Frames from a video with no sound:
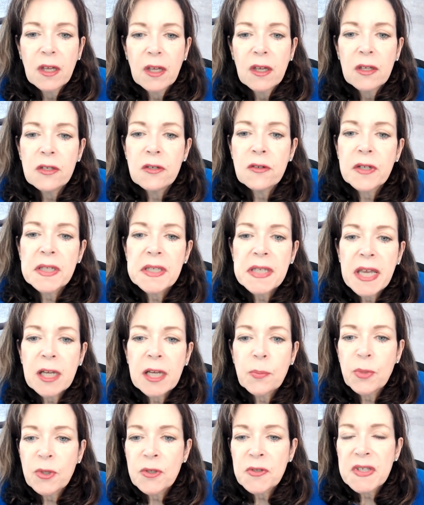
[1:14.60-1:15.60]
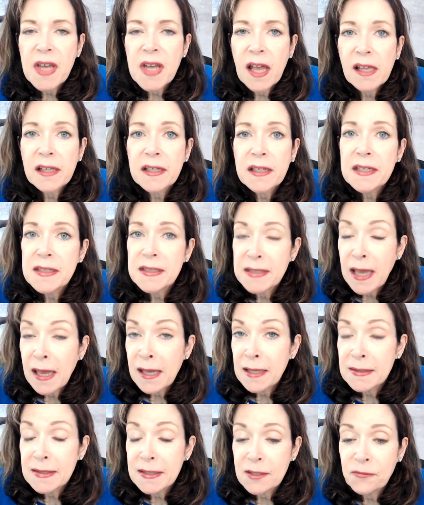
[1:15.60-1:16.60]
You can take a personality to
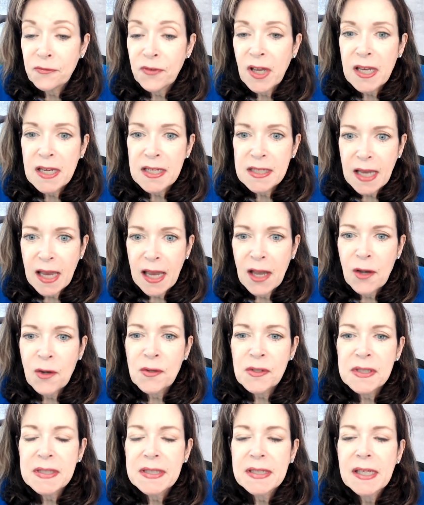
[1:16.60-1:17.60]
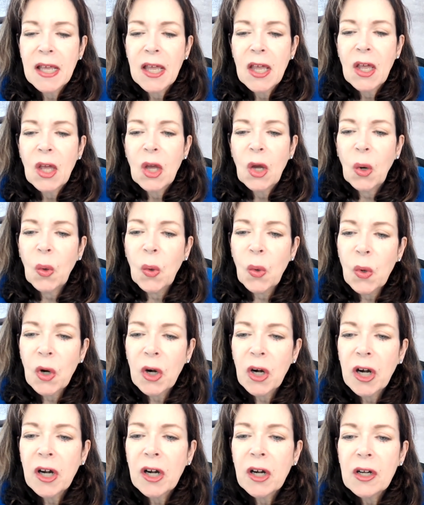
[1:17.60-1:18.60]
test to find out,
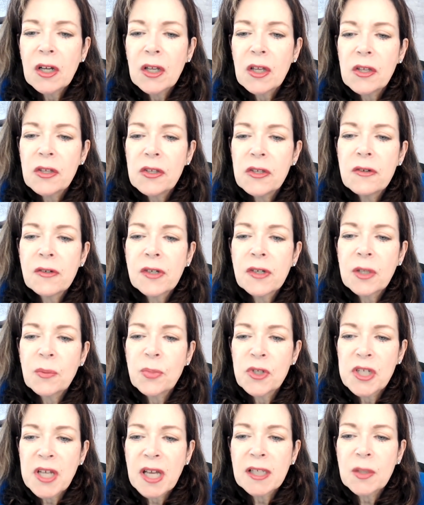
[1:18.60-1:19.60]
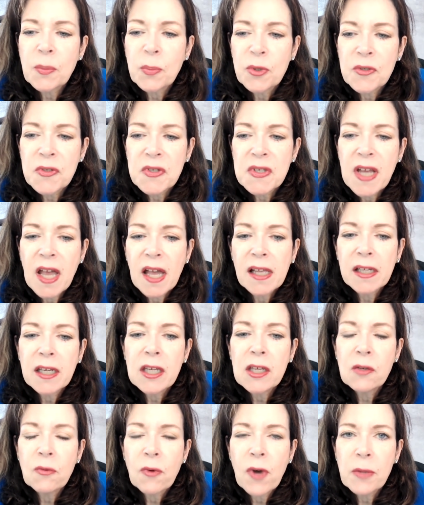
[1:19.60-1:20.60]
or you can project the personality
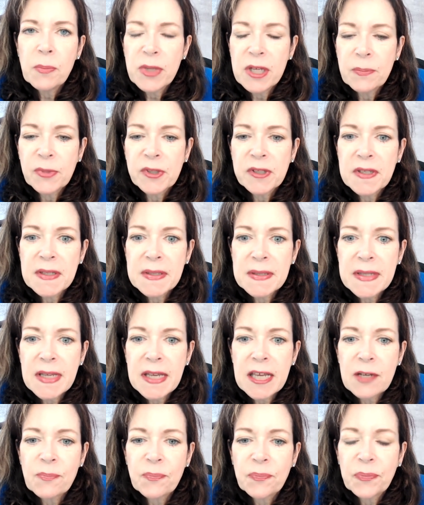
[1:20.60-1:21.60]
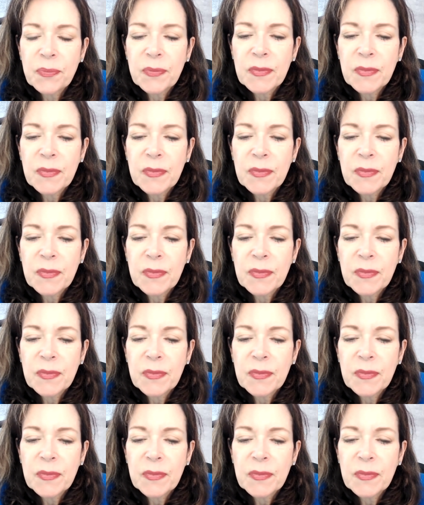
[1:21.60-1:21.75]
you want people to see.